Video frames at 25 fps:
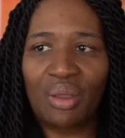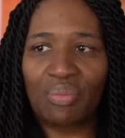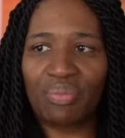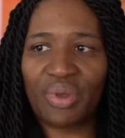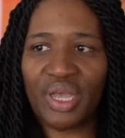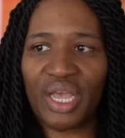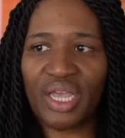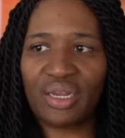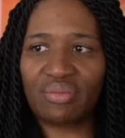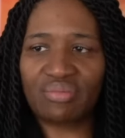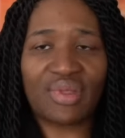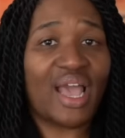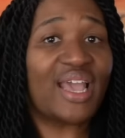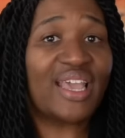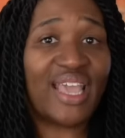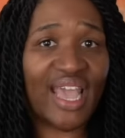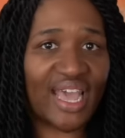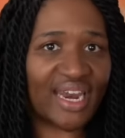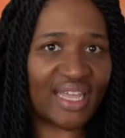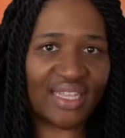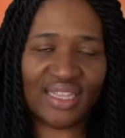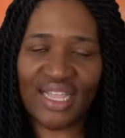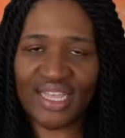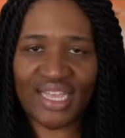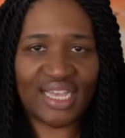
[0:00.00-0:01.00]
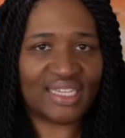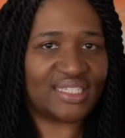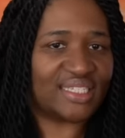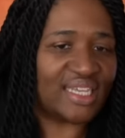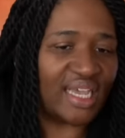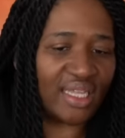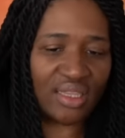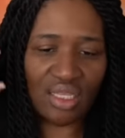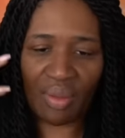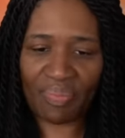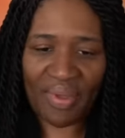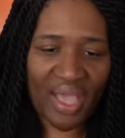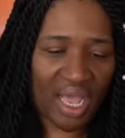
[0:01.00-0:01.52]
But I get it. Like I
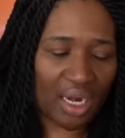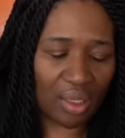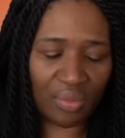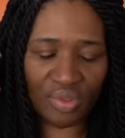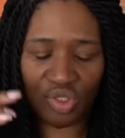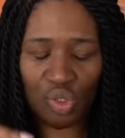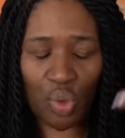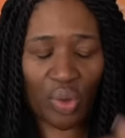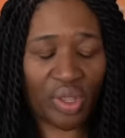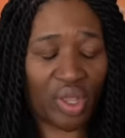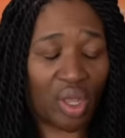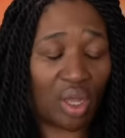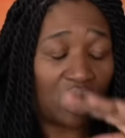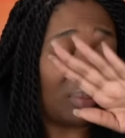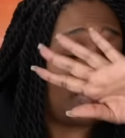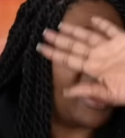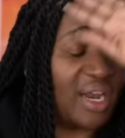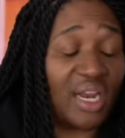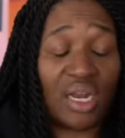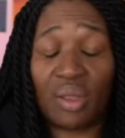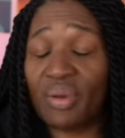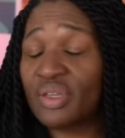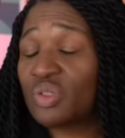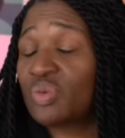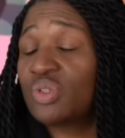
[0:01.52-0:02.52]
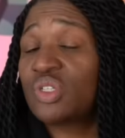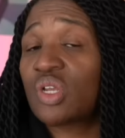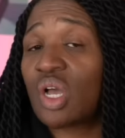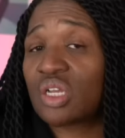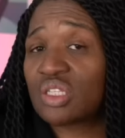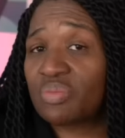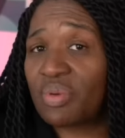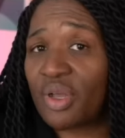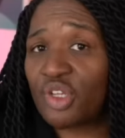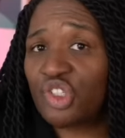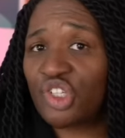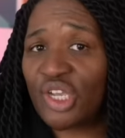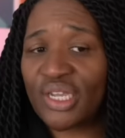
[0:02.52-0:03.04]
said, the battle was going on. But anyways, we
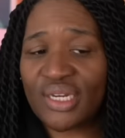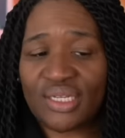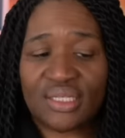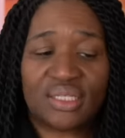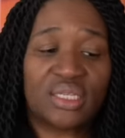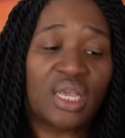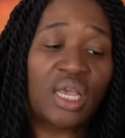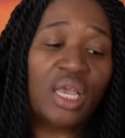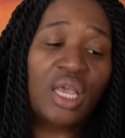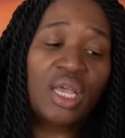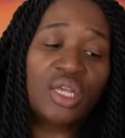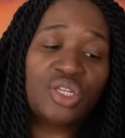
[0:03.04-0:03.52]
talked about Jadis.